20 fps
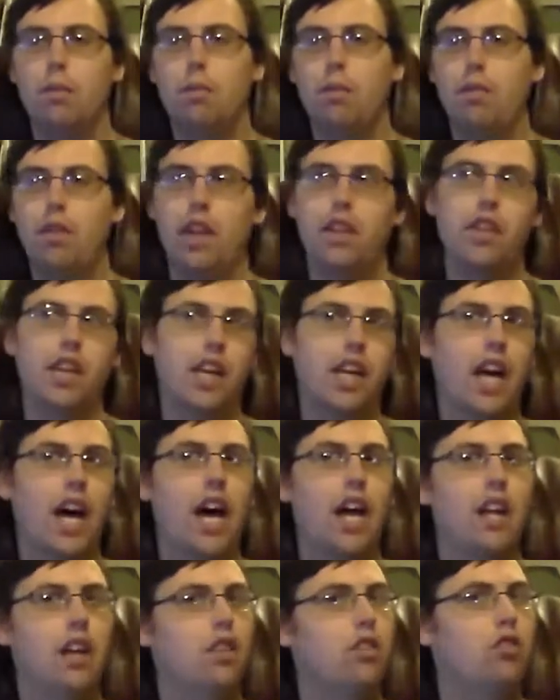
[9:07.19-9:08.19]
And then they
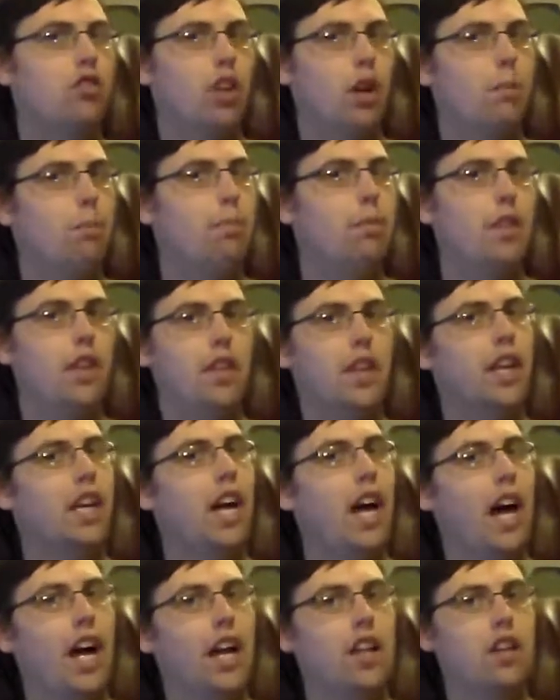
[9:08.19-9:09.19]
kind
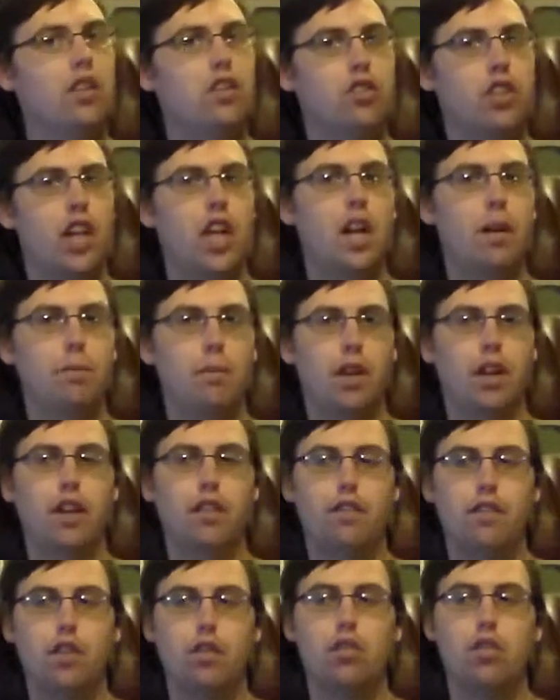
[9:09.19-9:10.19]
of set up
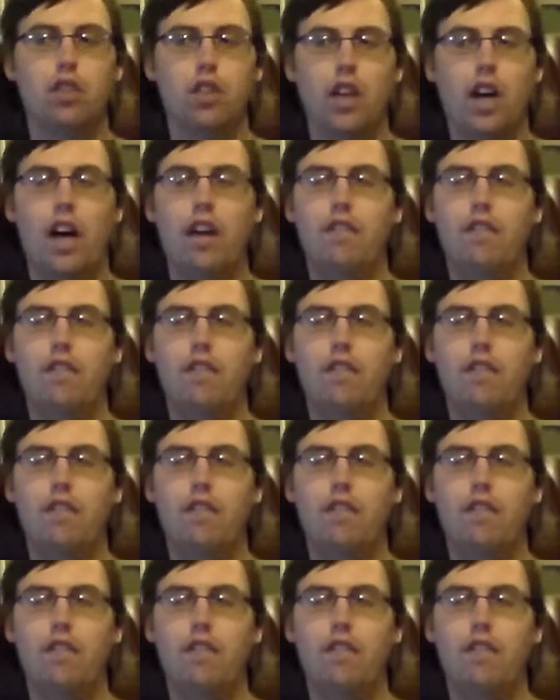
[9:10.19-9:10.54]
a few